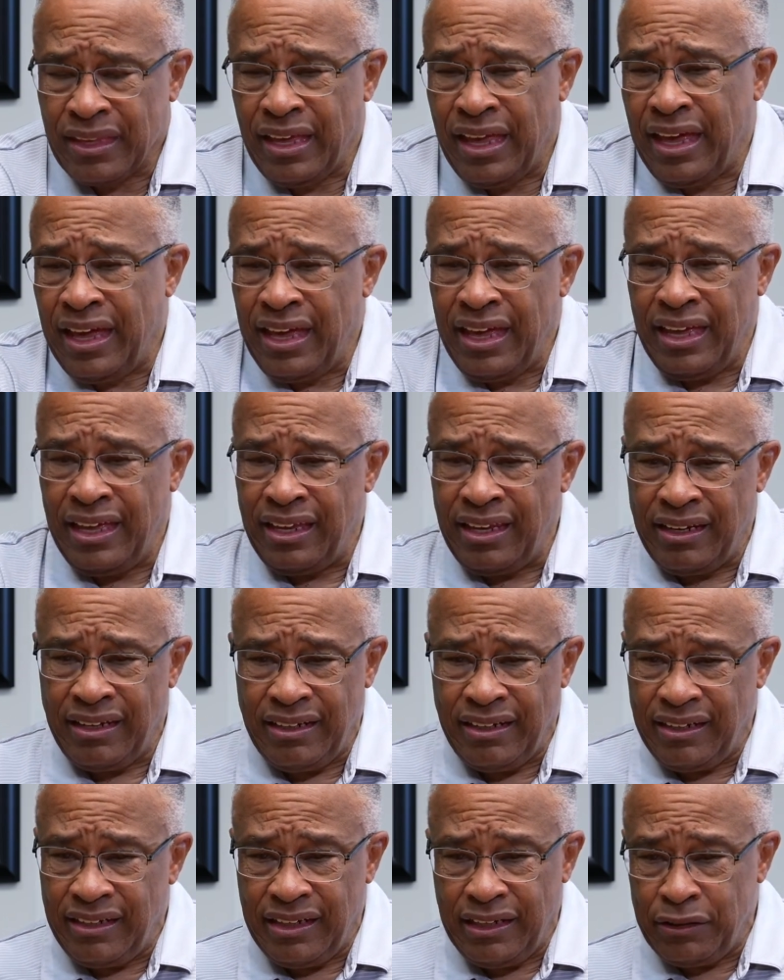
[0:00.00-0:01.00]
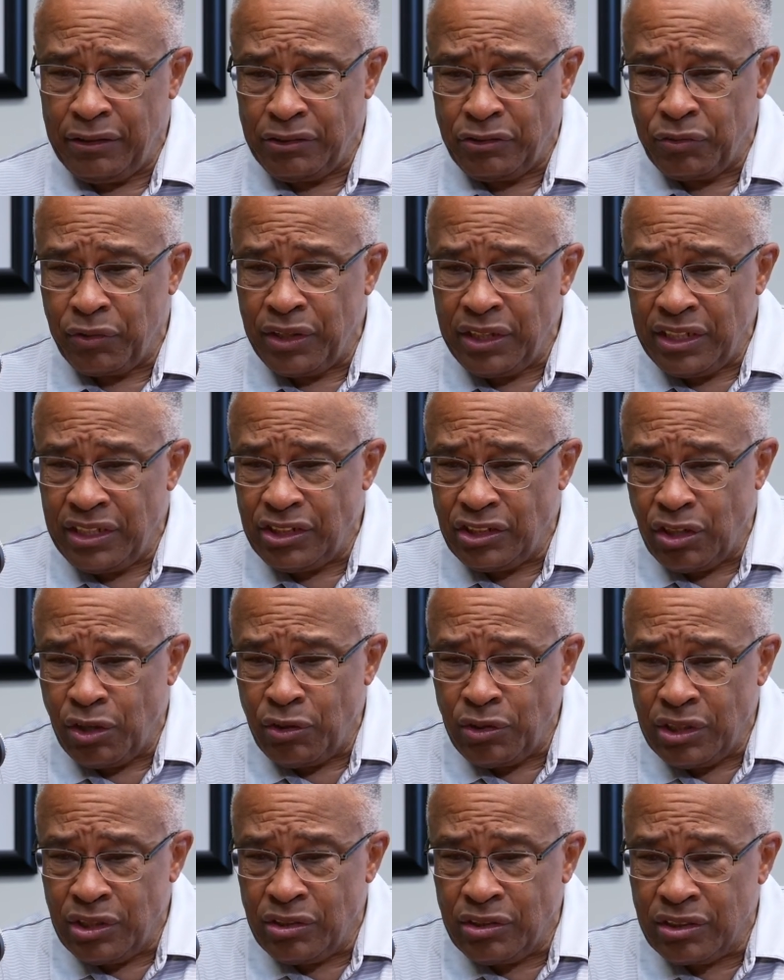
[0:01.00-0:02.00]
And he was running his
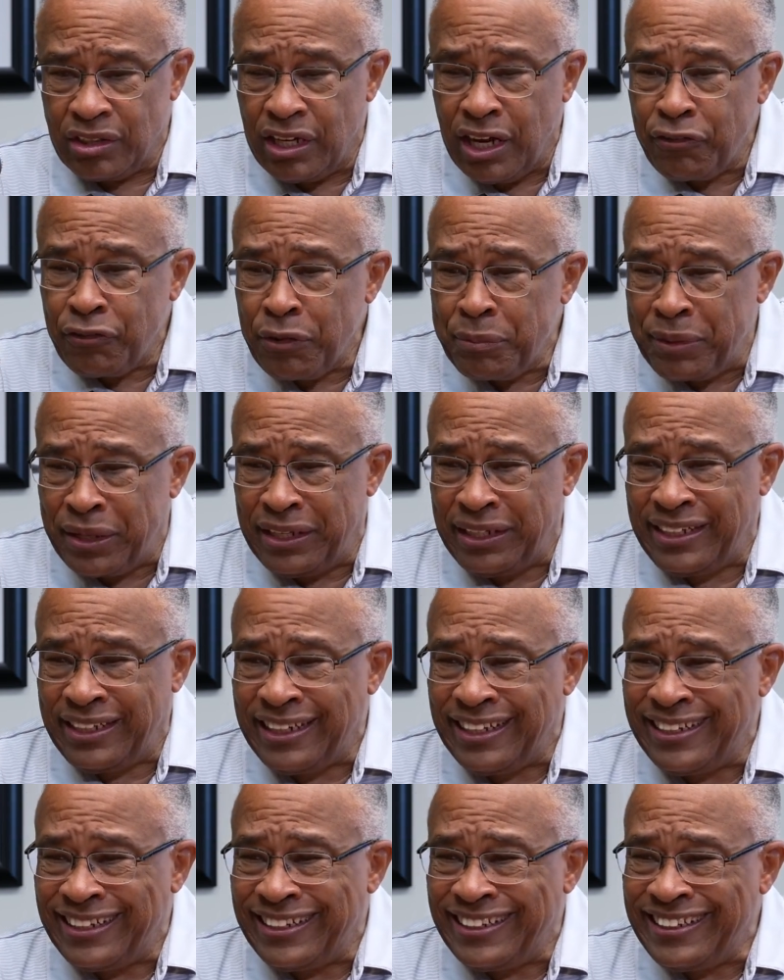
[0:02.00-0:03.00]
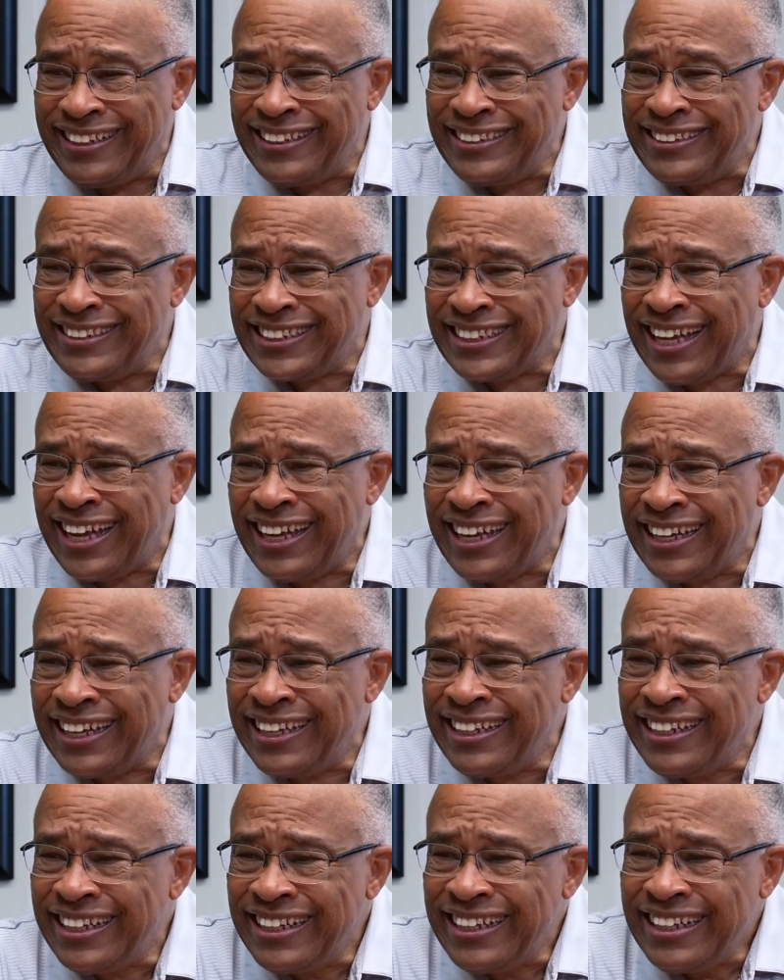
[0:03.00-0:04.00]
own little government inside,